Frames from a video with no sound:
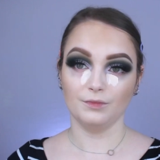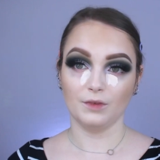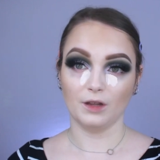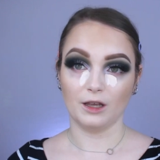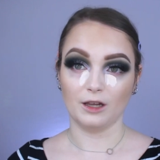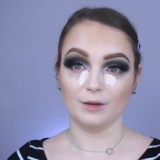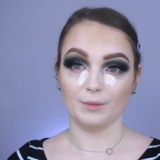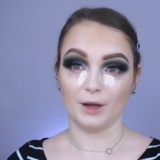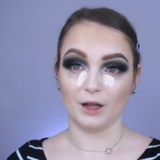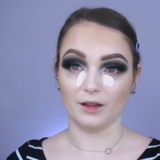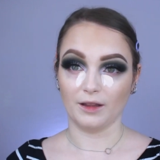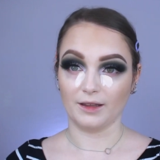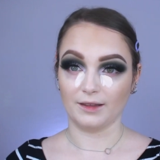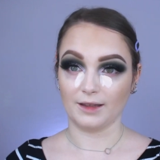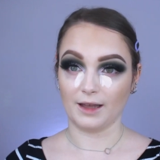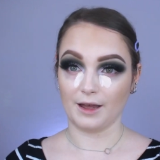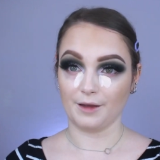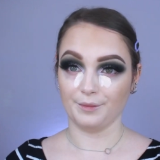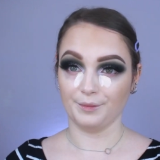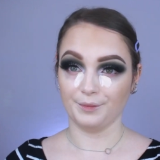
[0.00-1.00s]
and about like
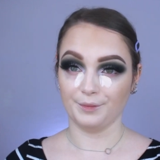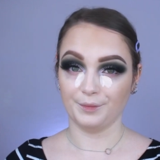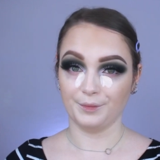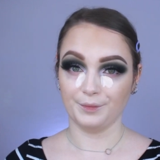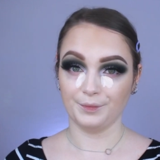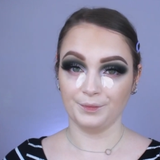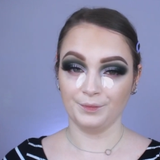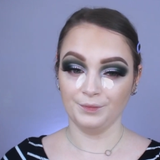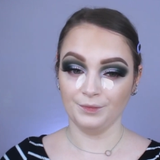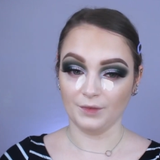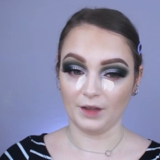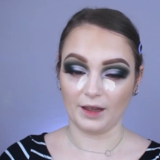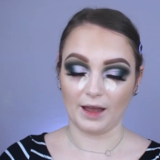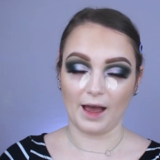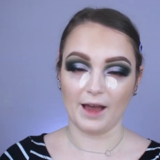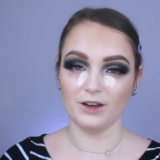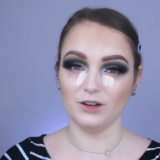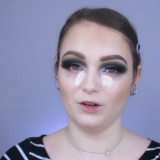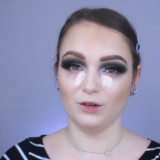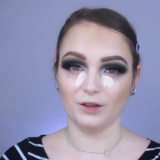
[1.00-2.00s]
that. Like,
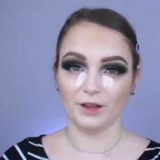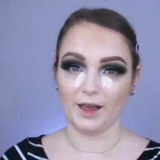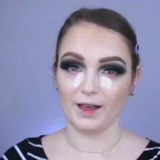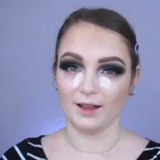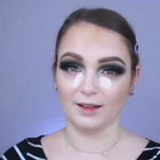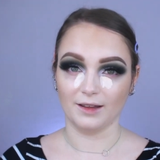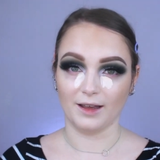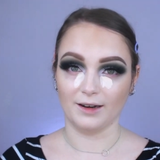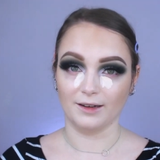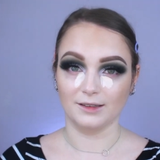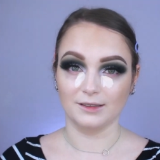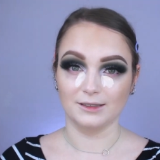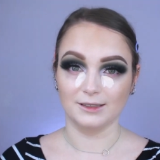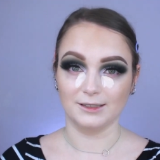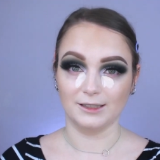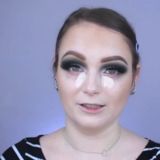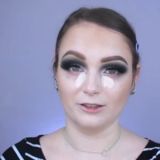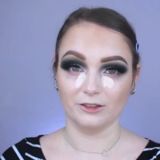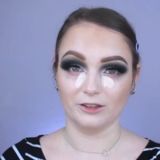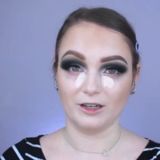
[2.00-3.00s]
I don't like a lot of
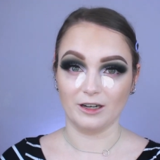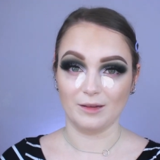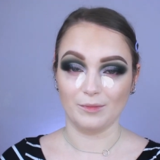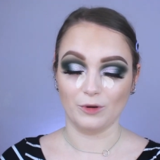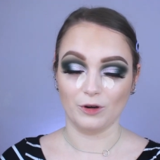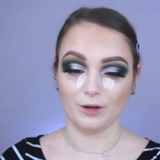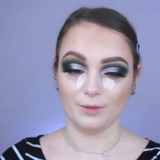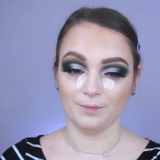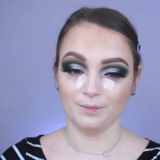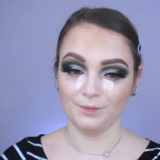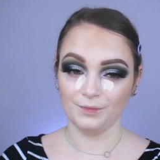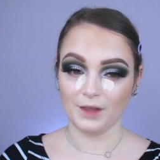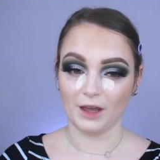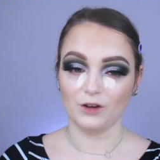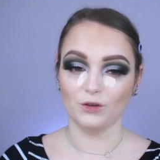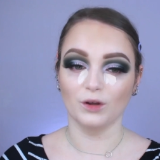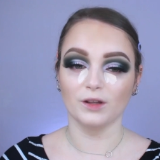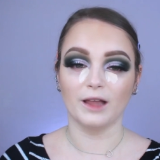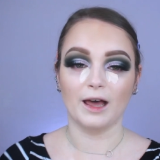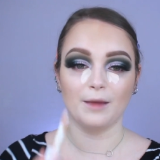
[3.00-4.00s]
concealer anymore. I
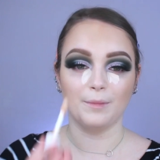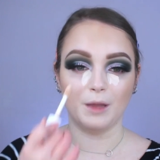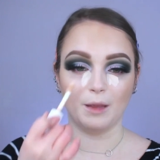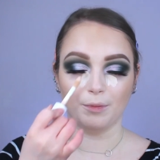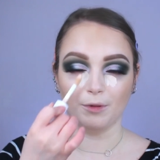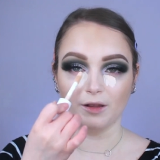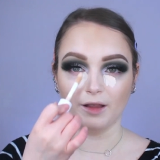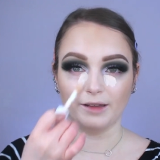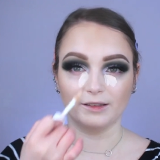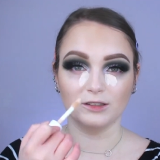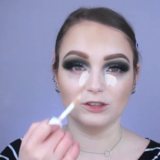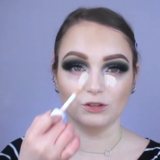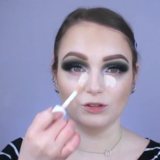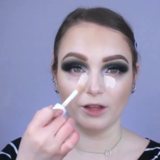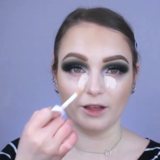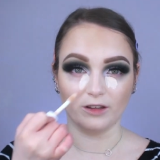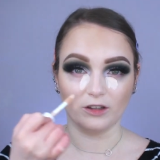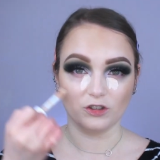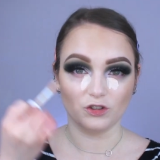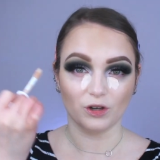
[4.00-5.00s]
know a lot of people like to do
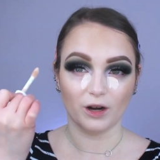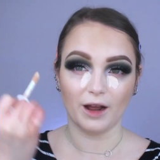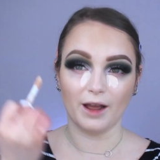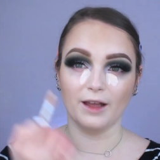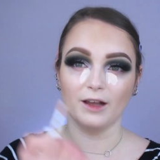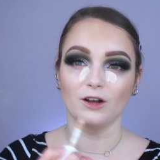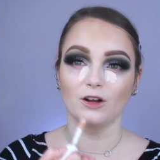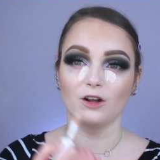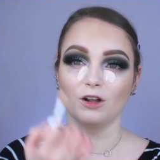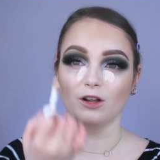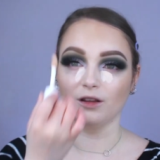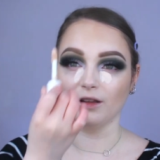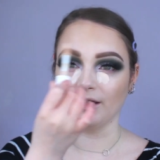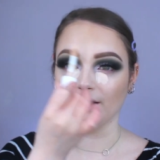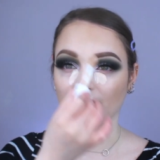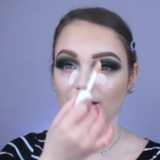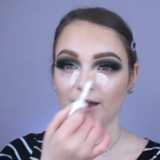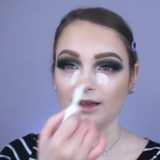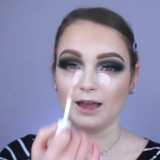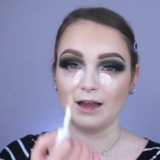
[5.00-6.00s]
like the triangle
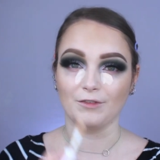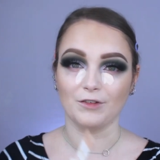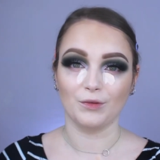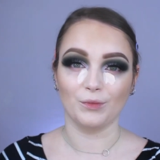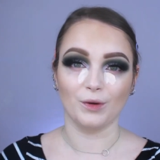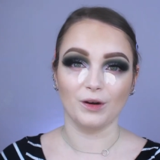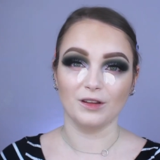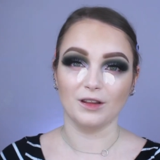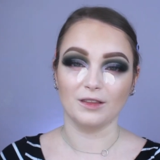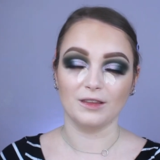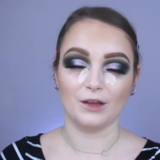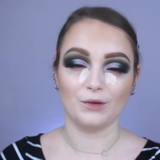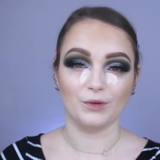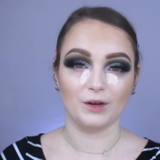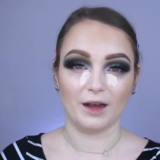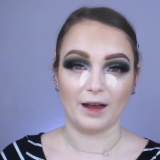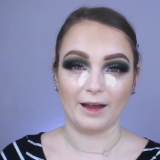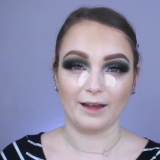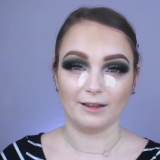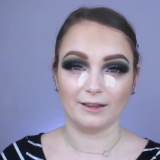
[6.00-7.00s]
and like everywhere that they would
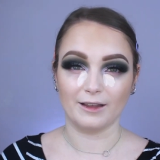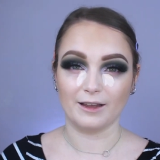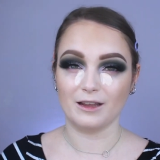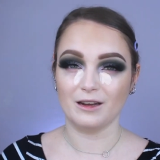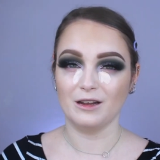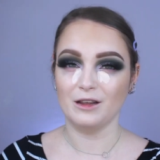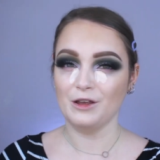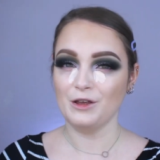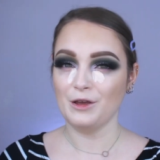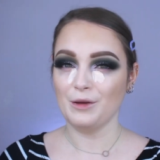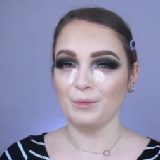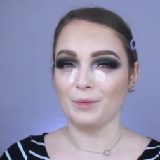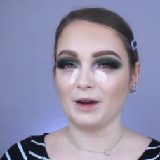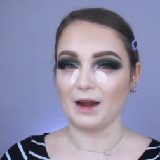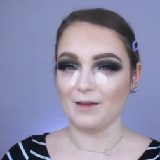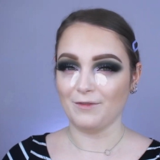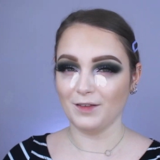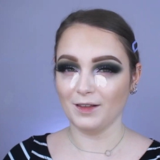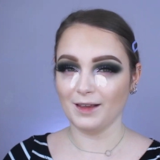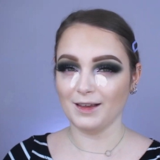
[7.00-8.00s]
highlight, but
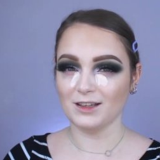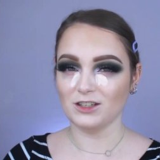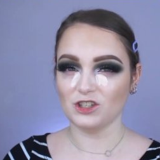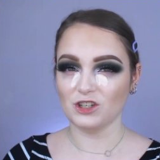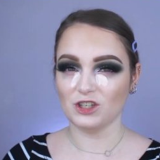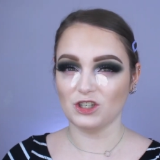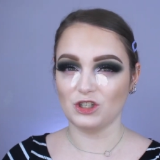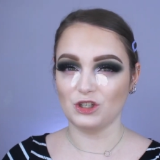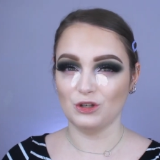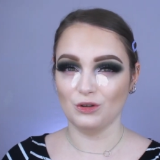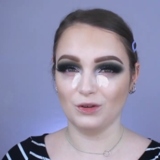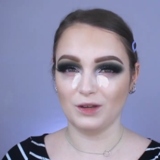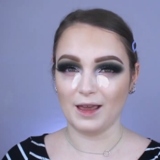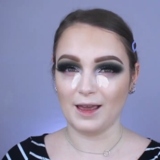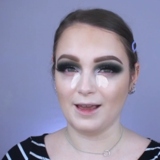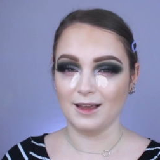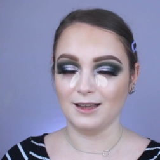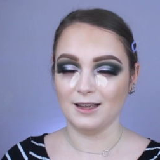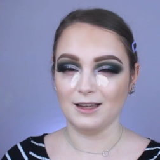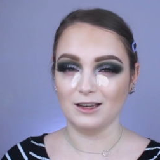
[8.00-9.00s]
I feel like it's just too
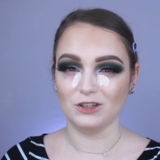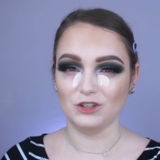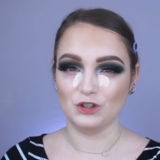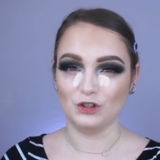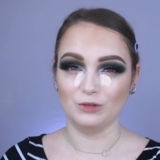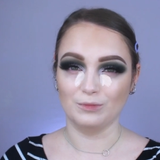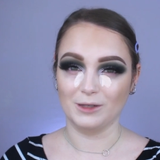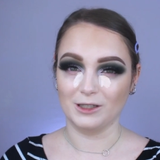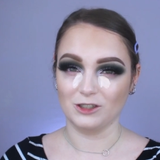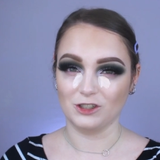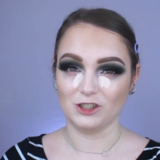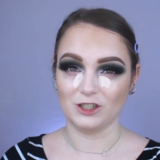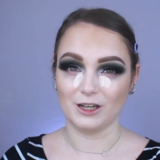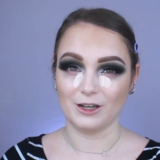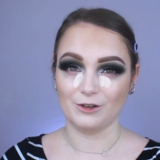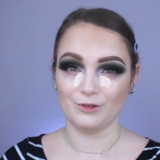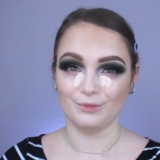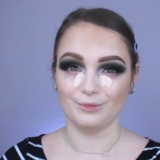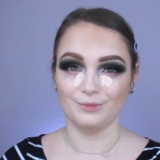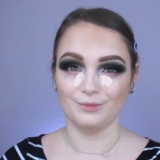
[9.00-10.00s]
cakey and too much
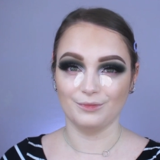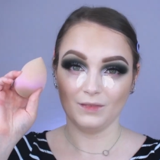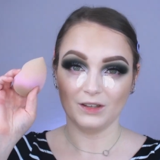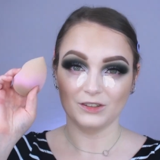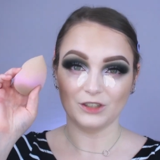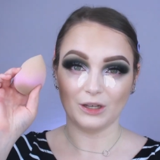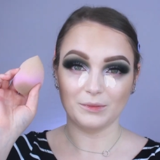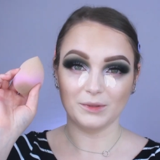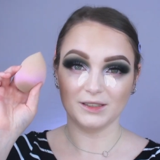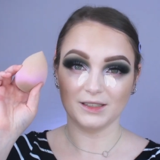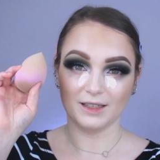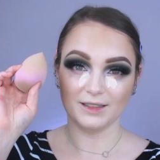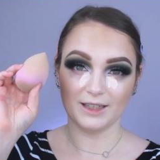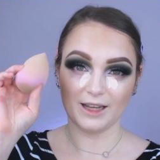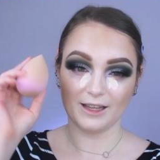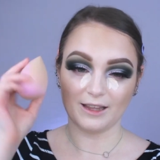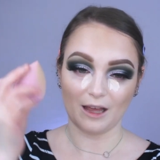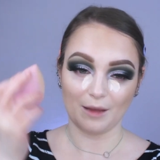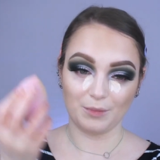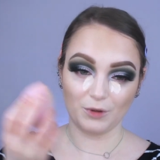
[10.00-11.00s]
now. So I'm just going to
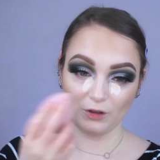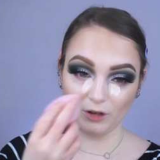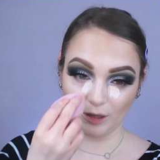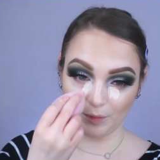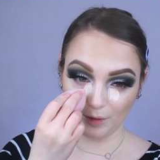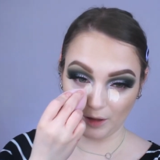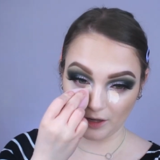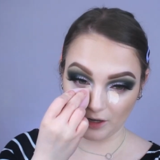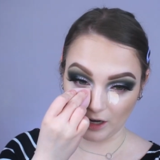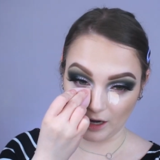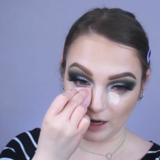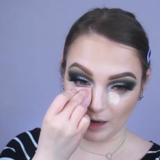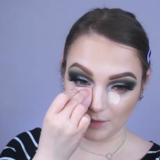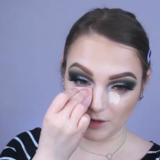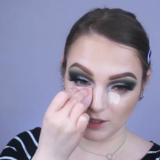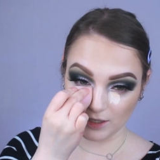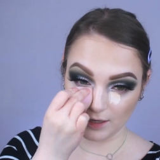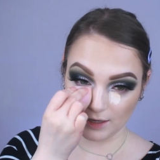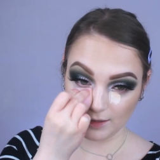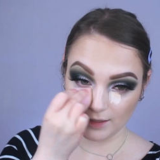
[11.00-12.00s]
take that Beauty Blender and I'm
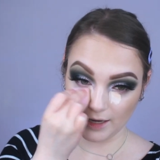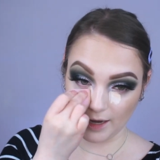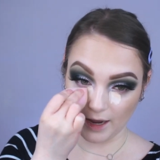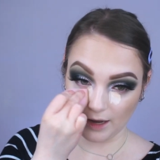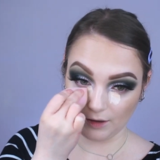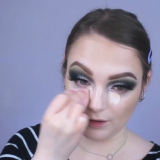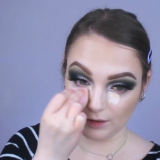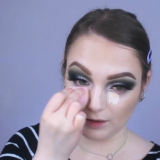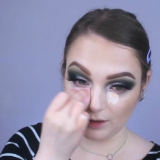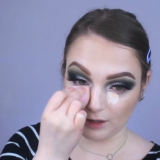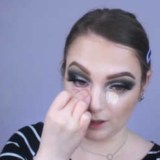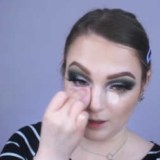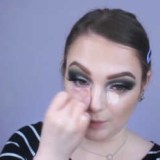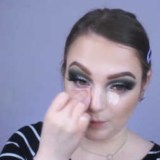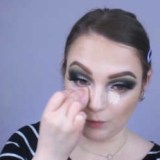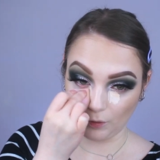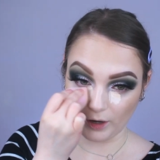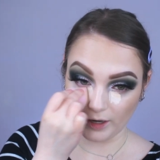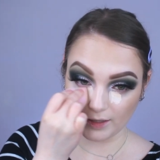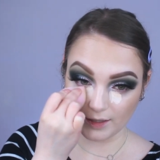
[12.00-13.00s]
just going to take the
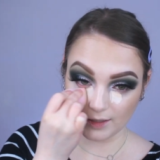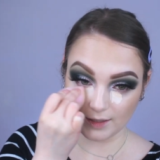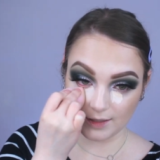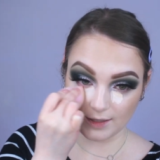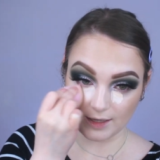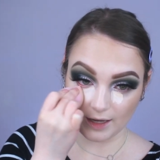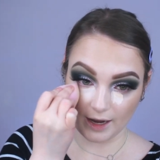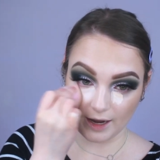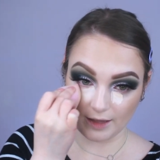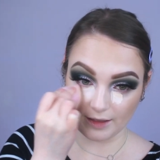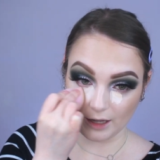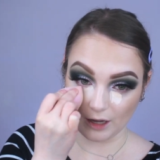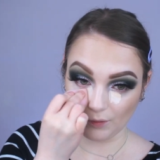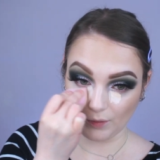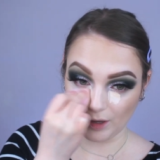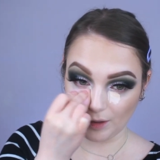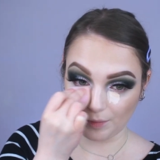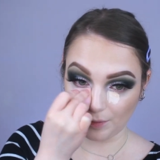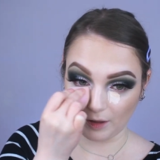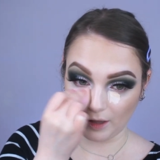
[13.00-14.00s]
pointed side that
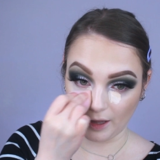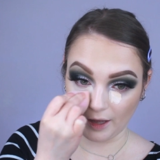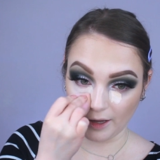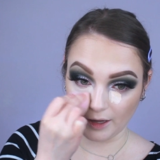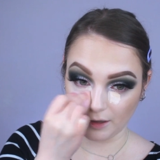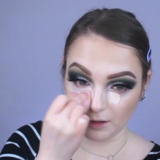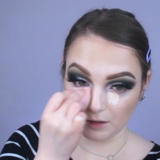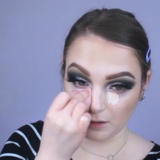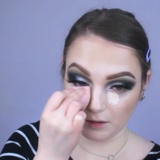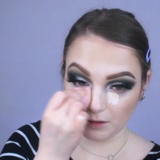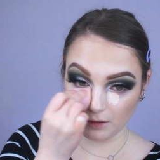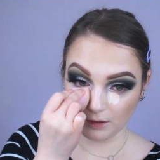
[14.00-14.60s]
we applied